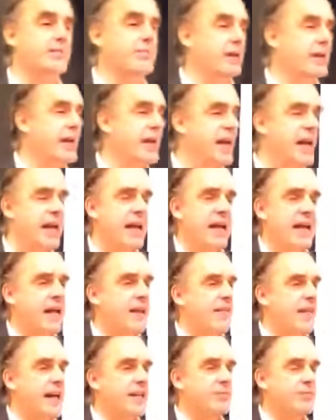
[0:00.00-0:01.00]
But
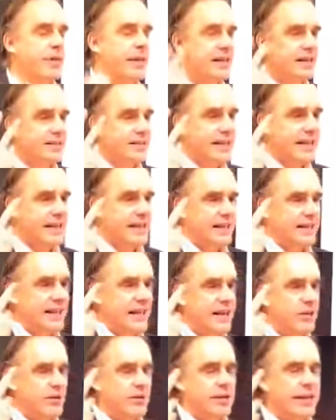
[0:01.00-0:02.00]
that's because they,
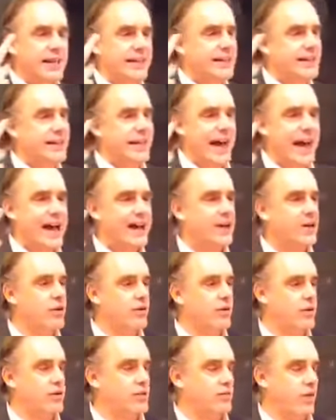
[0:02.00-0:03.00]
they don't get the
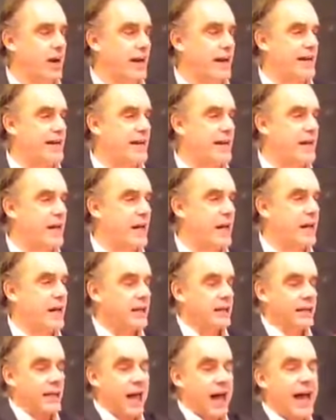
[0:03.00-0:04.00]
categories right.
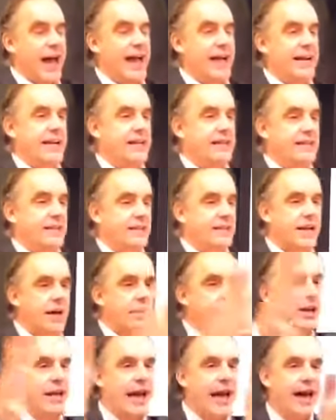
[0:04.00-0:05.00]
Lion is a
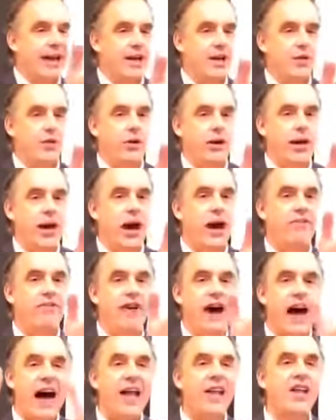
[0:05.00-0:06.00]
subcategory
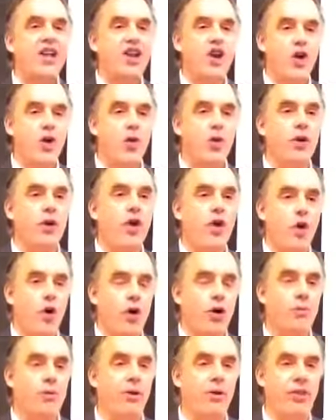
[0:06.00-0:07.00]
of unknown
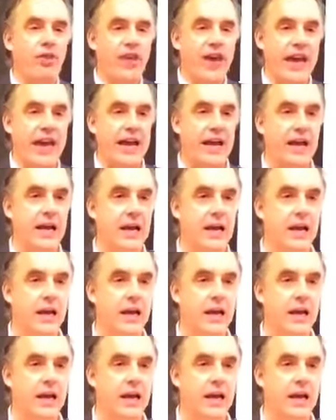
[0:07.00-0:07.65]
horrible thing.